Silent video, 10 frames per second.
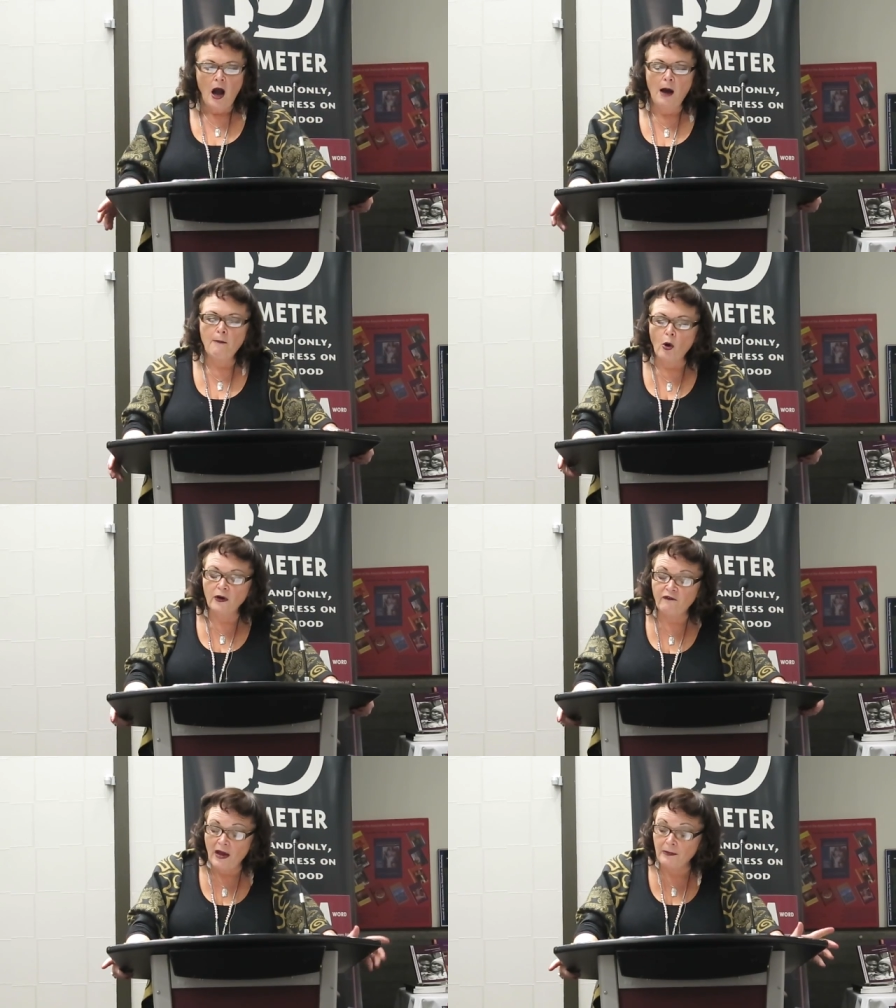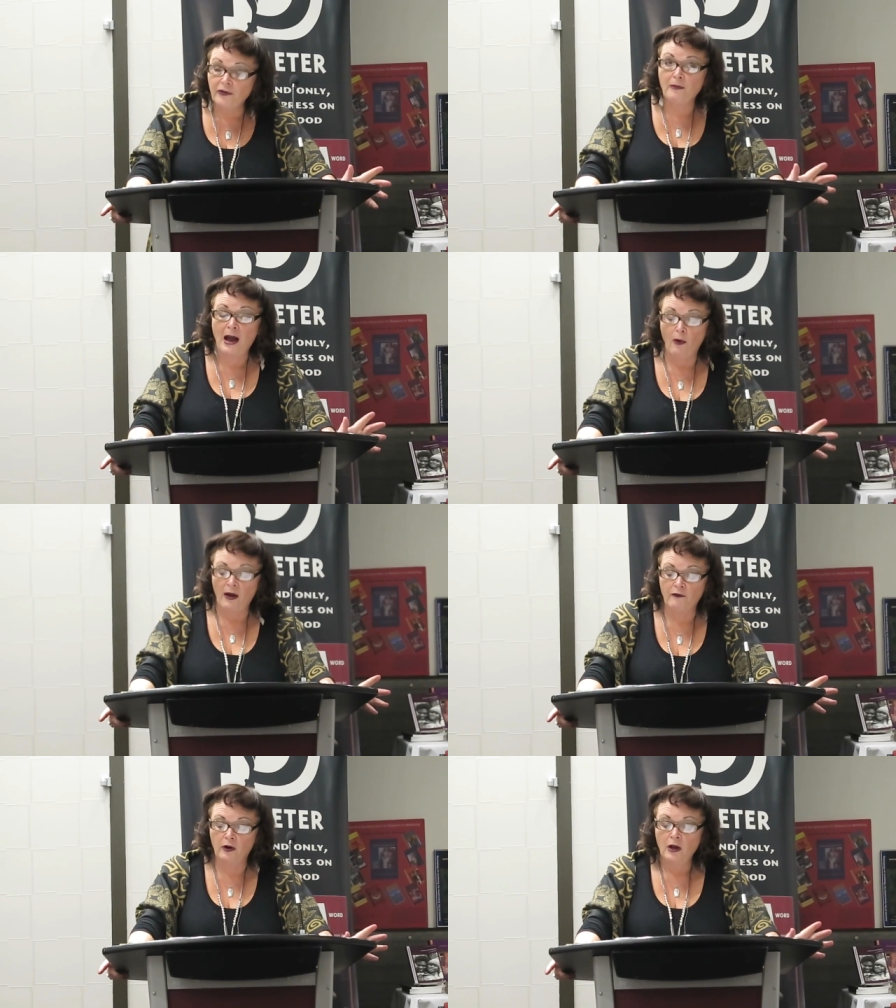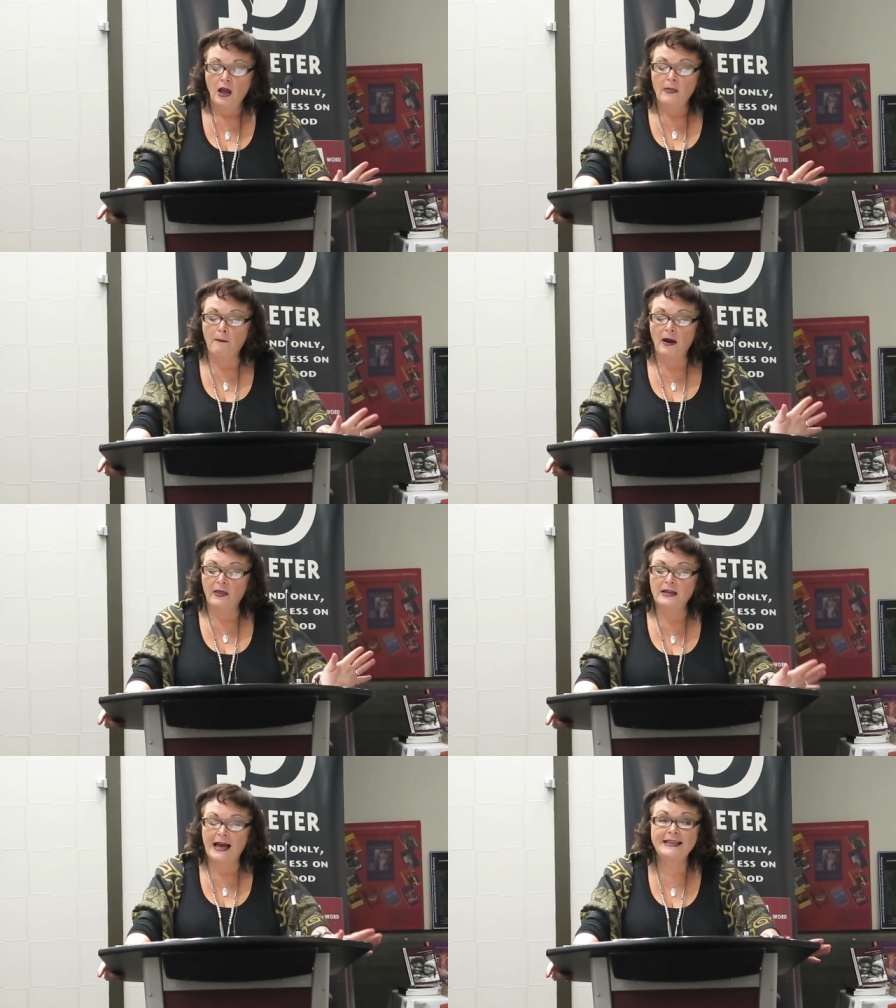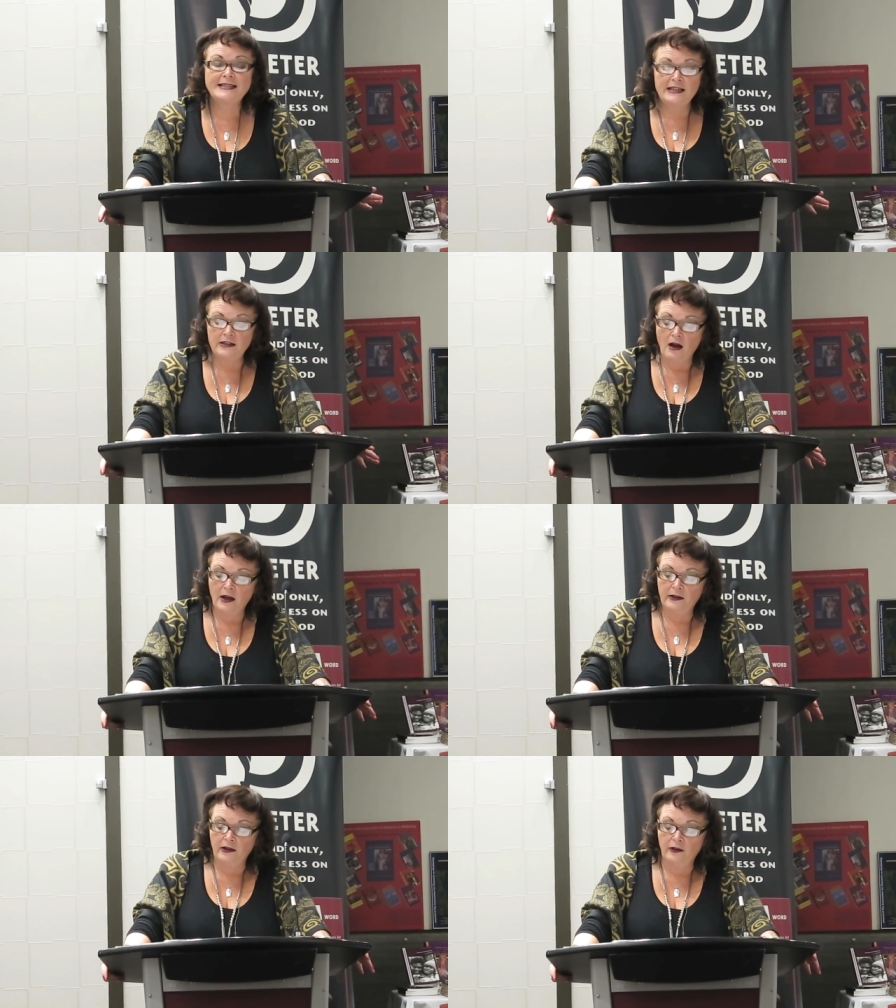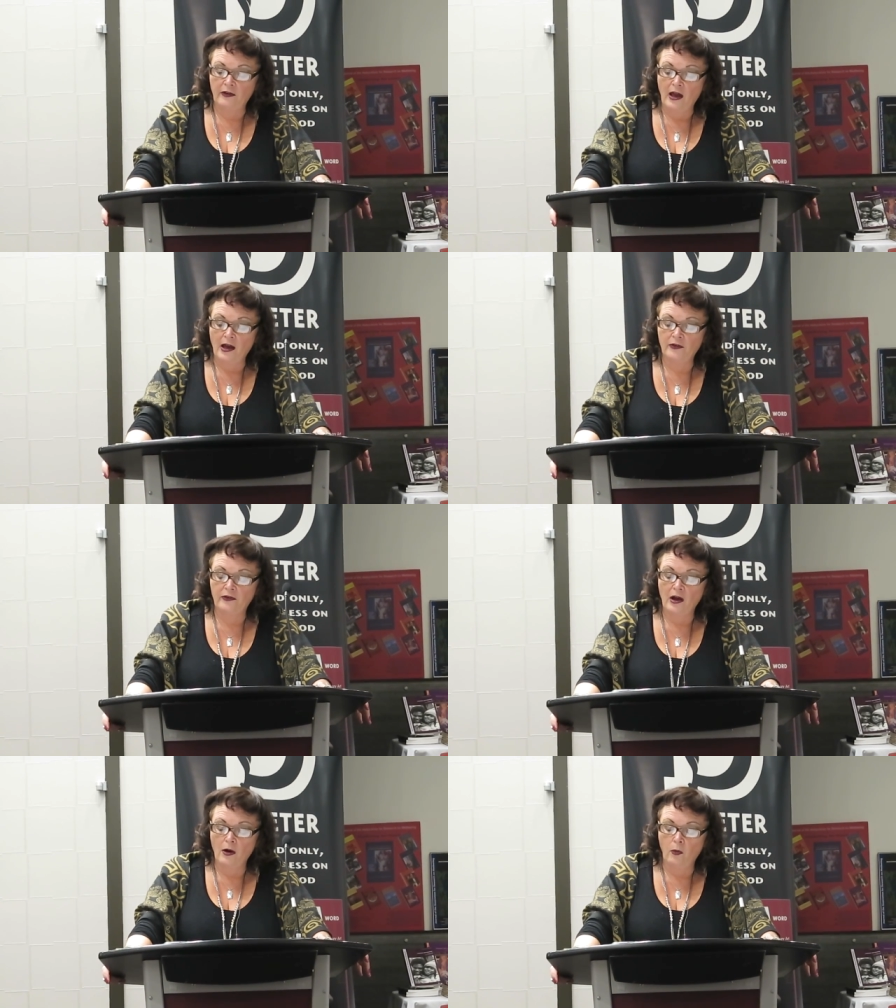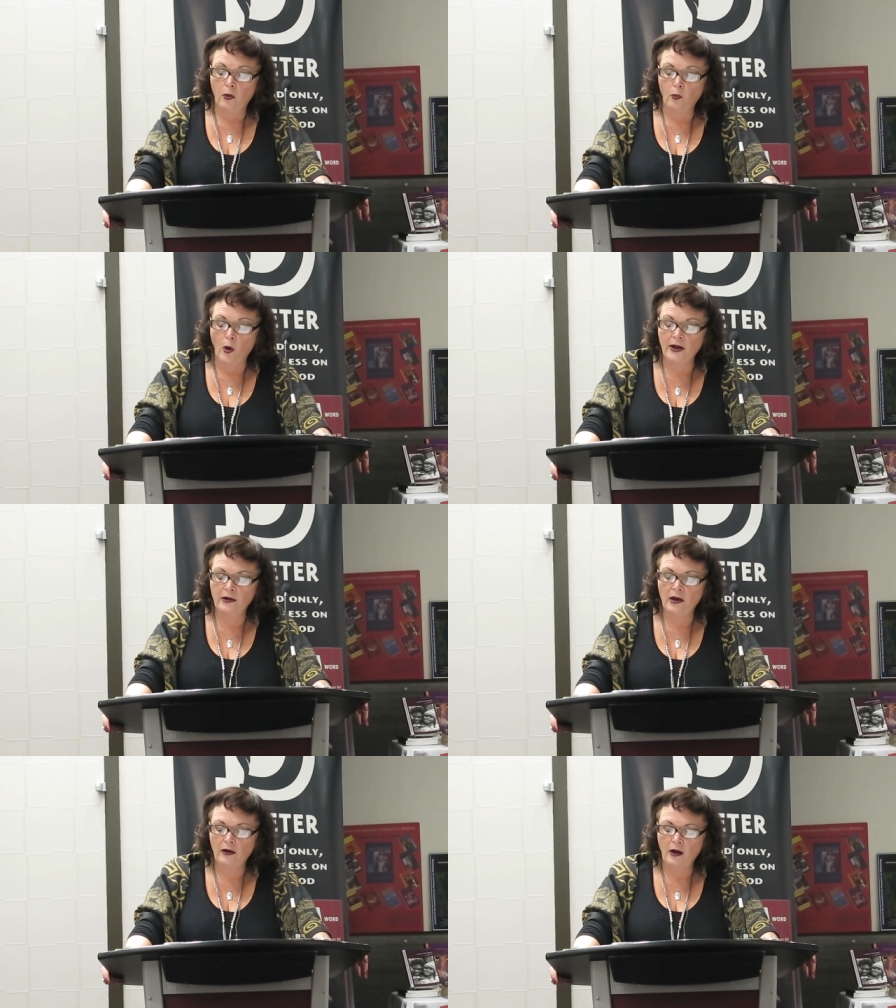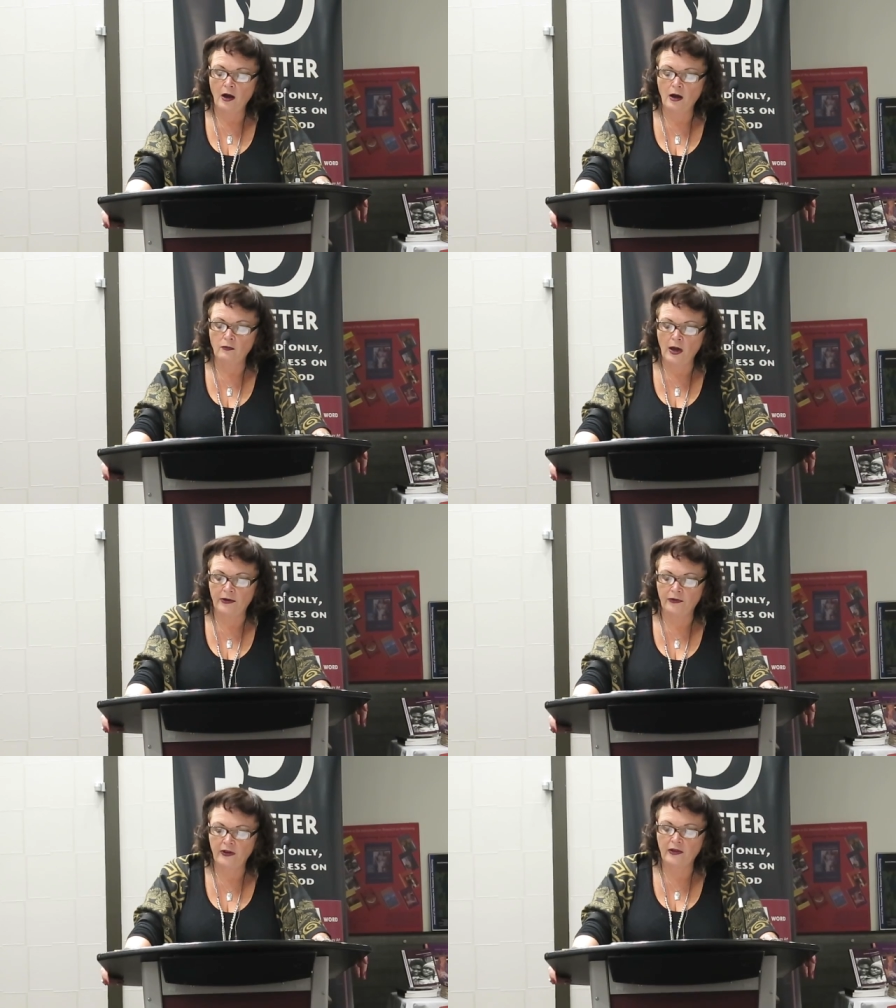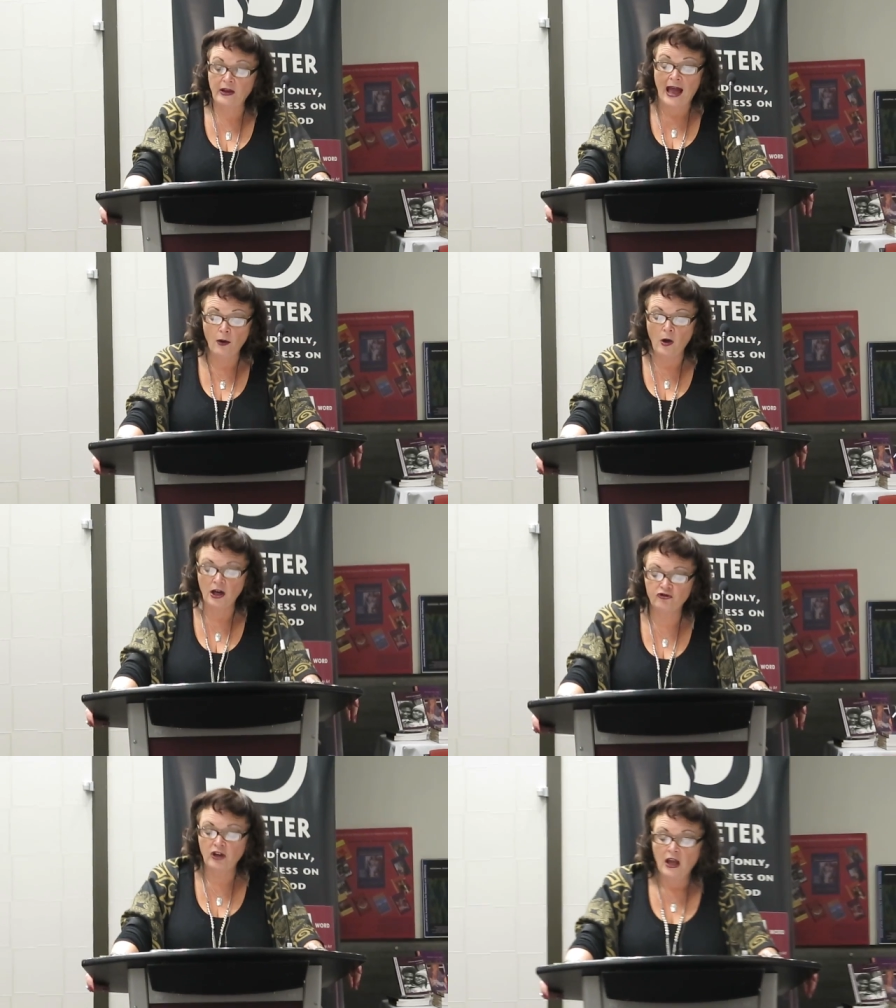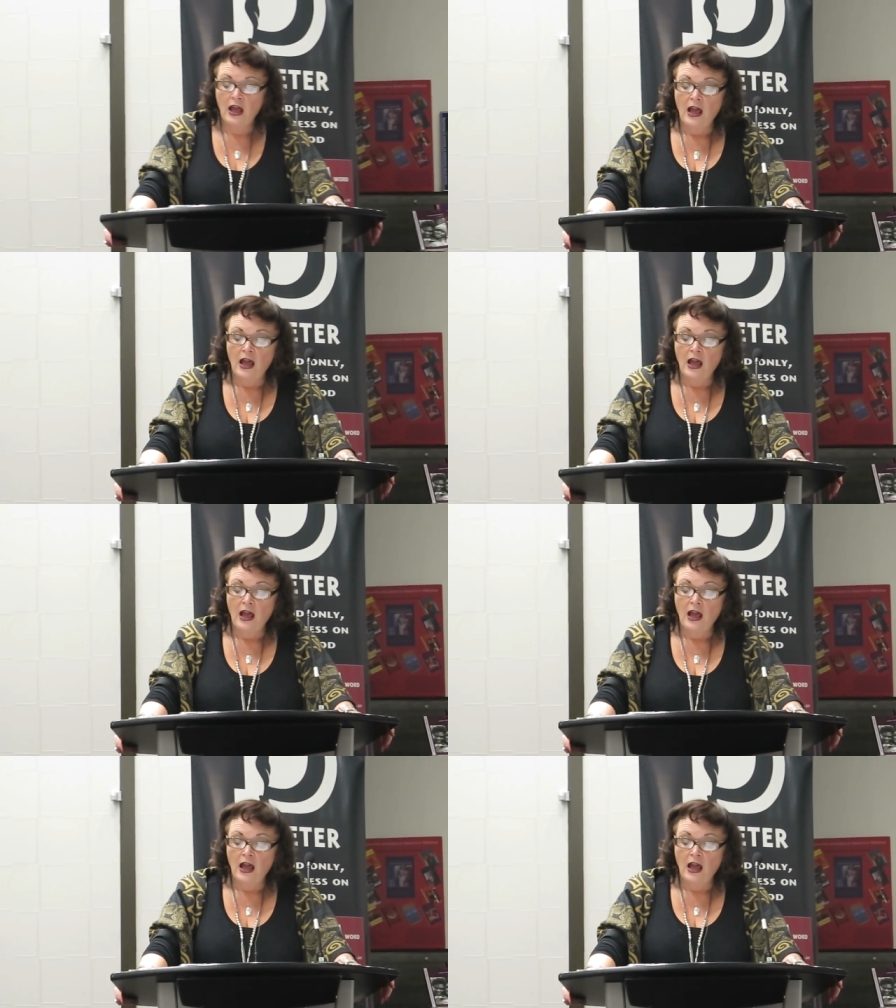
A mode of feminism, however, that by the 1990s, as one writer says, Kawash,